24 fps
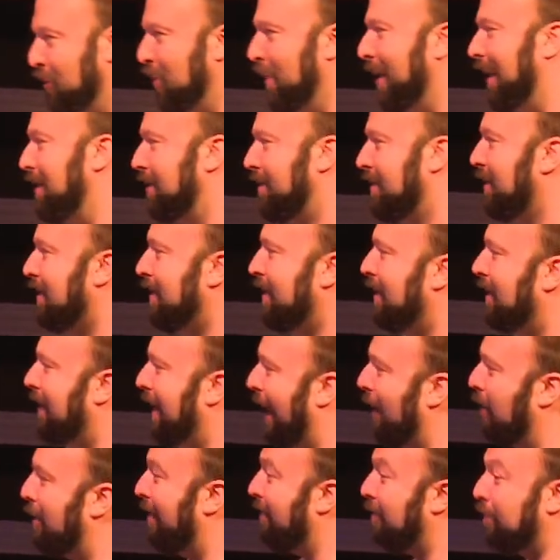it. I
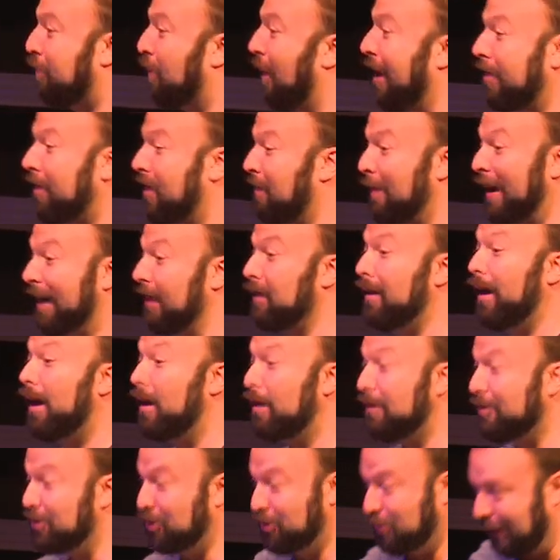don't have breath in my
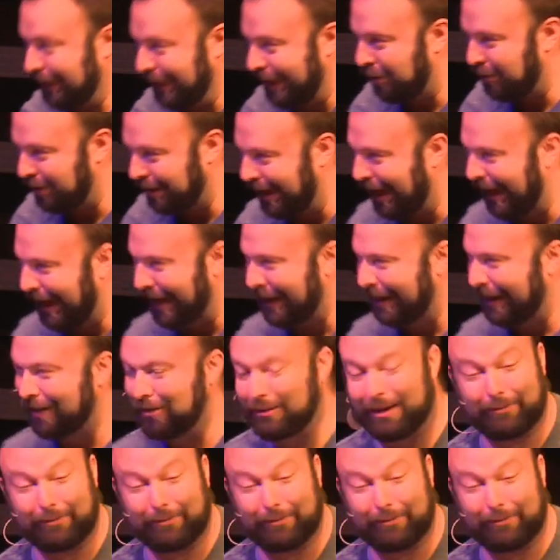lungs without God. I don't have